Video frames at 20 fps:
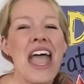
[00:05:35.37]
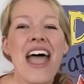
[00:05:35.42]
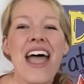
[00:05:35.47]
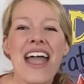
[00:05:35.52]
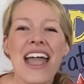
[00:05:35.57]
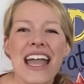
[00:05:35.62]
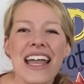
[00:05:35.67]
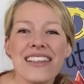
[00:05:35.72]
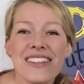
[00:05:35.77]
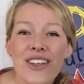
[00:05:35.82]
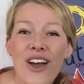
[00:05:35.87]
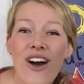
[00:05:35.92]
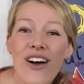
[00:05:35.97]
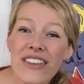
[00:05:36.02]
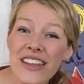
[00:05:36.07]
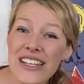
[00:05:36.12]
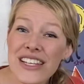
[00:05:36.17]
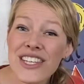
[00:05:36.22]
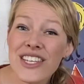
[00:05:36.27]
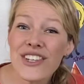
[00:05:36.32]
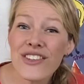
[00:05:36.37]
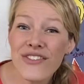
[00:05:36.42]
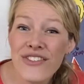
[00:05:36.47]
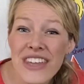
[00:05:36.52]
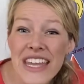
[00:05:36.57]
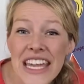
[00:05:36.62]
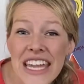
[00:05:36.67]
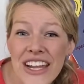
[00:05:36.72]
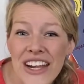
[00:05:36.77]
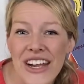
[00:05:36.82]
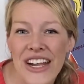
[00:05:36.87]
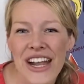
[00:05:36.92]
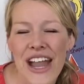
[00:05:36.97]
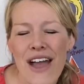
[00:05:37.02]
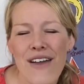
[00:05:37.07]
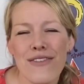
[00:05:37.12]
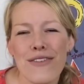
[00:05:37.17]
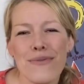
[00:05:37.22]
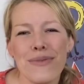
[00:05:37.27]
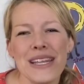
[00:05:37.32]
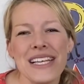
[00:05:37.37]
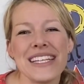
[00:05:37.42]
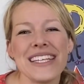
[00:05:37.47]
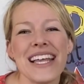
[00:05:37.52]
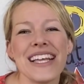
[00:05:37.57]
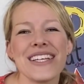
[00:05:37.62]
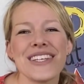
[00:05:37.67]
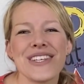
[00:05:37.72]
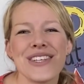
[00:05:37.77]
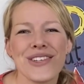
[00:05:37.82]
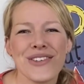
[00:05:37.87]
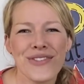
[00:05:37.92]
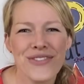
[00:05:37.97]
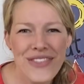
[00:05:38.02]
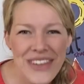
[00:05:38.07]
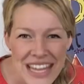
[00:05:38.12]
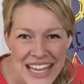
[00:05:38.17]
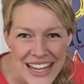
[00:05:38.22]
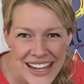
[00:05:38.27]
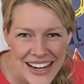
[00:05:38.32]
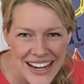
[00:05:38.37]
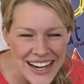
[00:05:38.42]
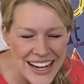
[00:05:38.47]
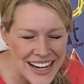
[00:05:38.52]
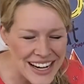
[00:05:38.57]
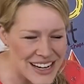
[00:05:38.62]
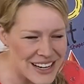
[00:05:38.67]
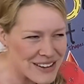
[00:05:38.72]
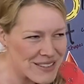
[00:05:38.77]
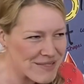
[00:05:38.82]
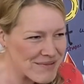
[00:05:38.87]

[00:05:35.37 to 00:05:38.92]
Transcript: It's called a sphere. Everybody say sphere.